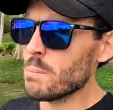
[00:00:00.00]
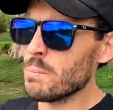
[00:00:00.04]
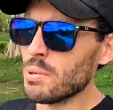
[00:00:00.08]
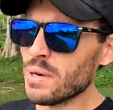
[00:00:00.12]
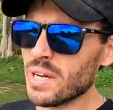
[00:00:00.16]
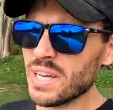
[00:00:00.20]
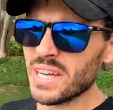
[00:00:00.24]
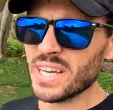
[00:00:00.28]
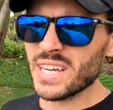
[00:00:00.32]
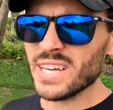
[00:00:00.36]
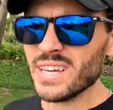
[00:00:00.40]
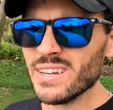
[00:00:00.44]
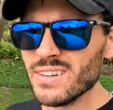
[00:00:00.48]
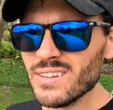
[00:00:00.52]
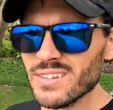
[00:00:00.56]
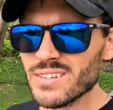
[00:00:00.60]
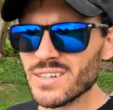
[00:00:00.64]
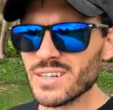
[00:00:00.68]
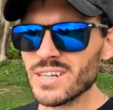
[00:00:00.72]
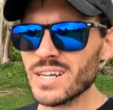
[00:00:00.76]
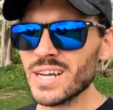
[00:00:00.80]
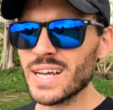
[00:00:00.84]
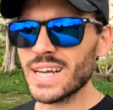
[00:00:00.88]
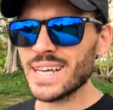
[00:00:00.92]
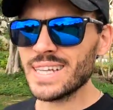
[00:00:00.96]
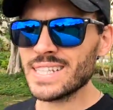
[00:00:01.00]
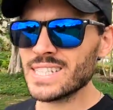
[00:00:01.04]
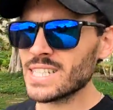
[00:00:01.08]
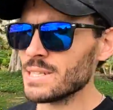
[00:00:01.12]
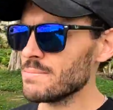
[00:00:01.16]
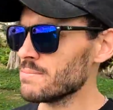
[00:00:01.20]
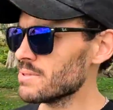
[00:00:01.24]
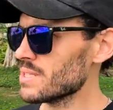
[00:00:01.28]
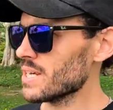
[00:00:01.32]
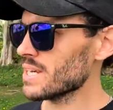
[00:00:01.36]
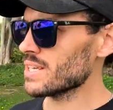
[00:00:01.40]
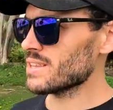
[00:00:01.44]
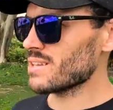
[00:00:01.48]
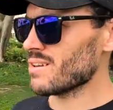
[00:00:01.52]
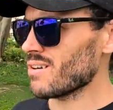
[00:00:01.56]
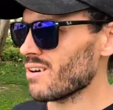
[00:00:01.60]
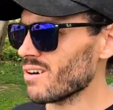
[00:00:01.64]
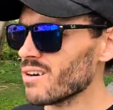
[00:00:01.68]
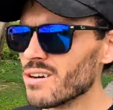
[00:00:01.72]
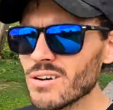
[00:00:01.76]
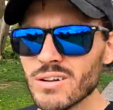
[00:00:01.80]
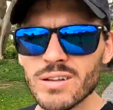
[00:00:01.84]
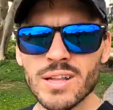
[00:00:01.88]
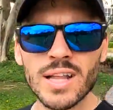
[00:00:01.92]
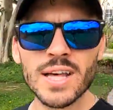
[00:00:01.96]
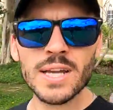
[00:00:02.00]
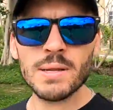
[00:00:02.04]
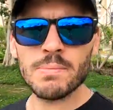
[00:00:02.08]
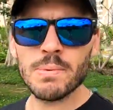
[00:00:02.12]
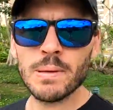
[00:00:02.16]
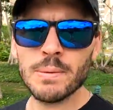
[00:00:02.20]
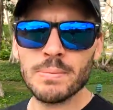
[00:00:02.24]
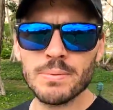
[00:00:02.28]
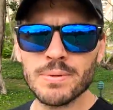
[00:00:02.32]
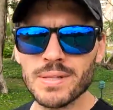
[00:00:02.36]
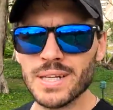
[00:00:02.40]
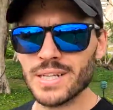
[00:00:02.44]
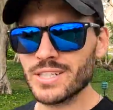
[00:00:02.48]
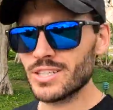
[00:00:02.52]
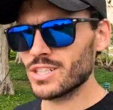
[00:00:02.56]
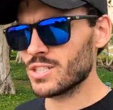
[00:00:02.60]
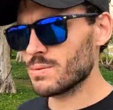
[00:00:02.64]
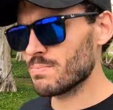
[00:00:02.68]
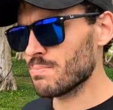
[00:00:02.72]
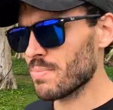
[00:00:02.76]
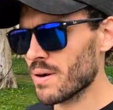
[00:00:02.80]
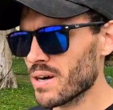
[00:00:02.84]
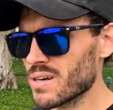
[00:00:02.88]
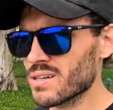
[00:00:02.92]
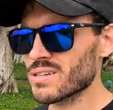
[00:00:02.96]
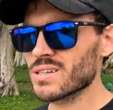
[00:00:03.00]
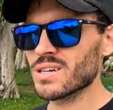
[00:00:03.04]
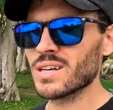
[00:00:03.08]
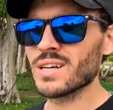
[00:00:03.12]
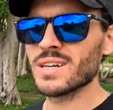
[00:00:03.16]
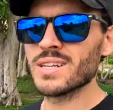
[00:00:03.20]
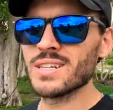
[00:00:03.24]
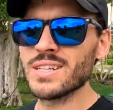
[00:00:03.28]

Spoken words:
But here, it seems like there are a lot of people that just park